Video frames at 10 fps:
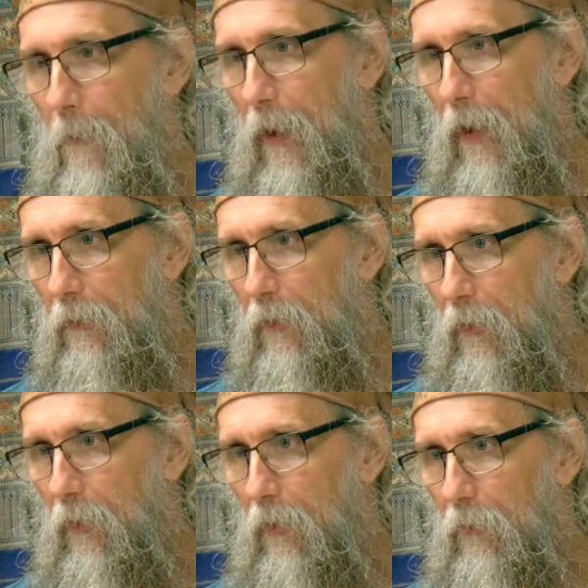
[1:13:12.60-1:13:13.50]
And
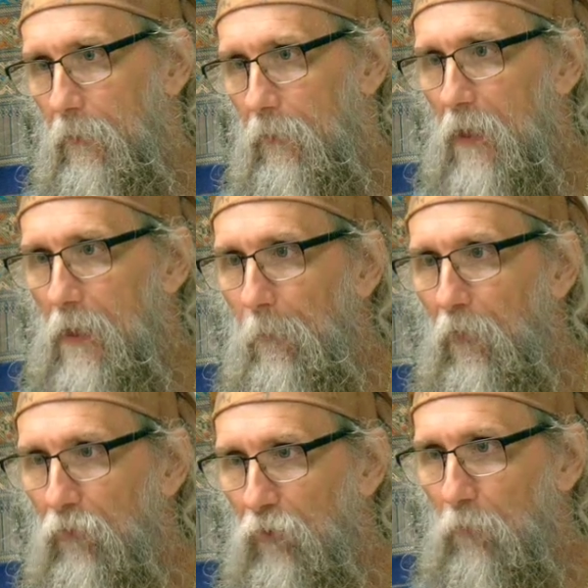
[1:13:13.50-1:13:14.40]
the number
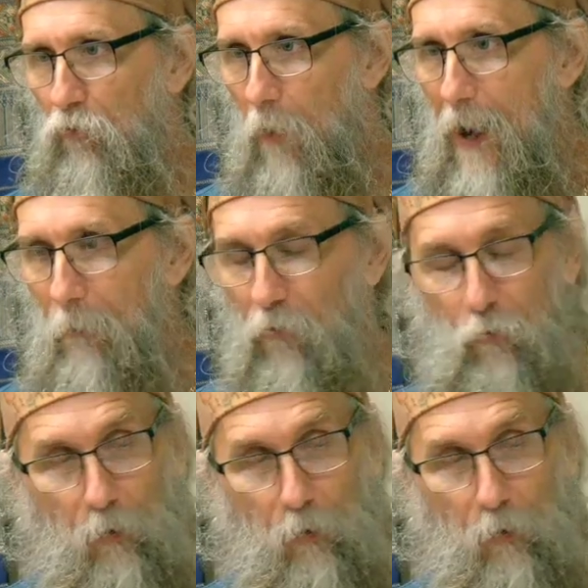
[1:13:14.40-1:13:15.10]
of subscribers,